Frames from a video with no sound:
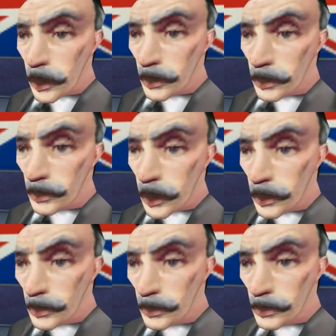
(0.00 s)
More
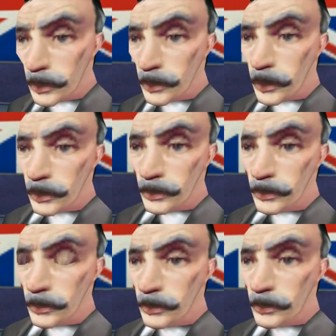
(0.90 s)
like a
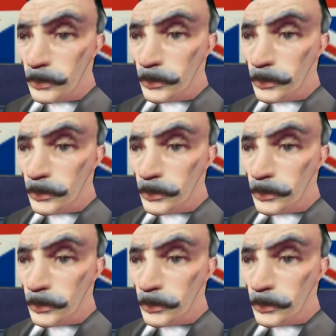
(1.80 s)
supervisor.